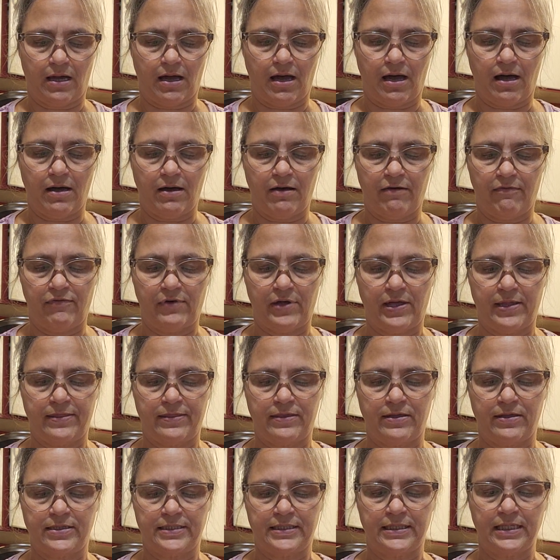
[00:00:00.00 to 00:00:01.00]
of
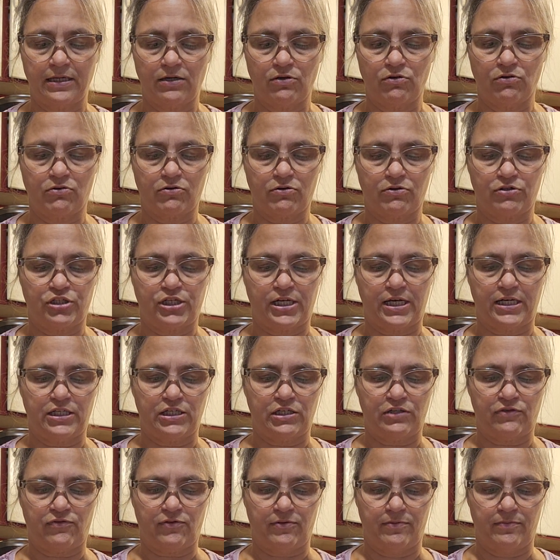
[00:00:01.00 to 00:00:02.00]
the single
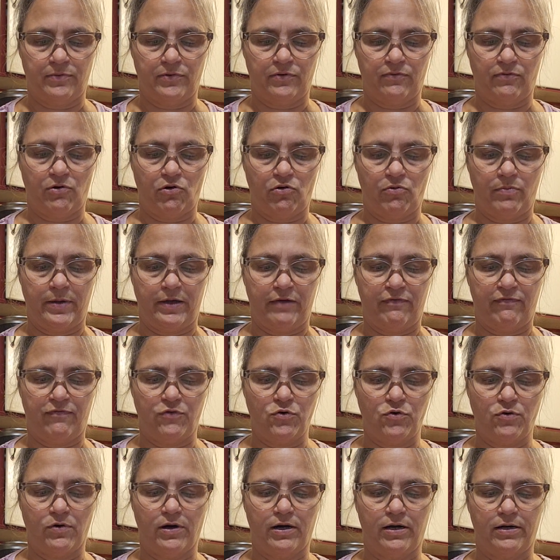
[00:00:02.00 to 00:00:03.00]
crochets from the row
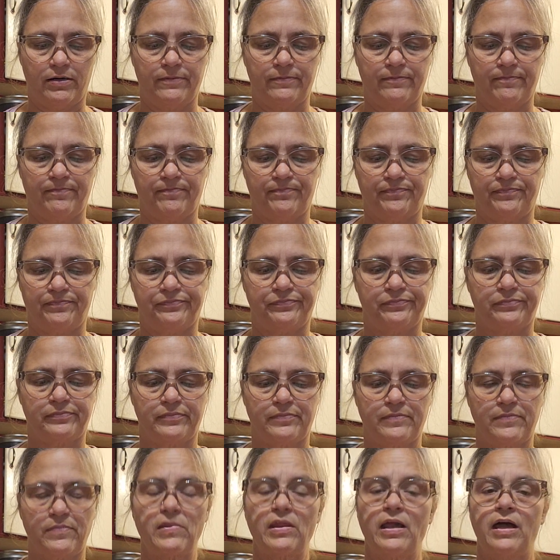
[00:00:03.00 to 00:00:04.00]
before,
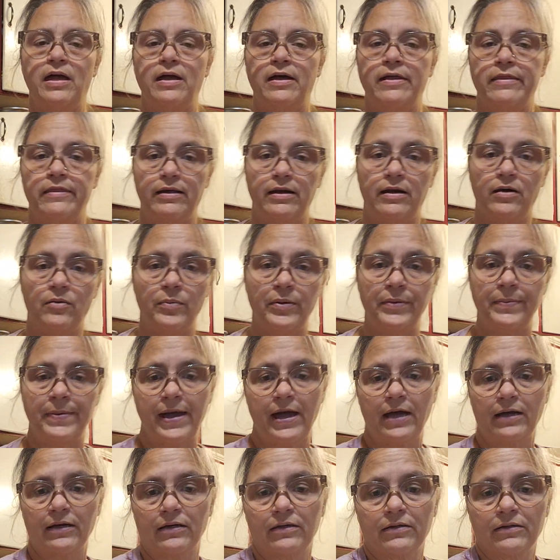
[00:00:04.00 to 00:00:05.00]
and then I'll be
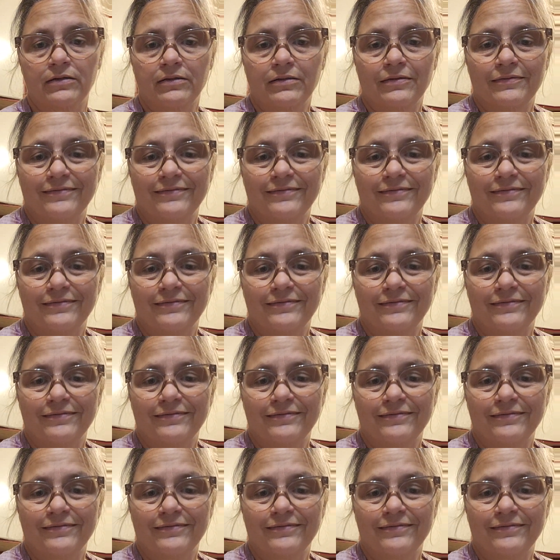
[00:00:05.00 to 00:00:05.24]
back.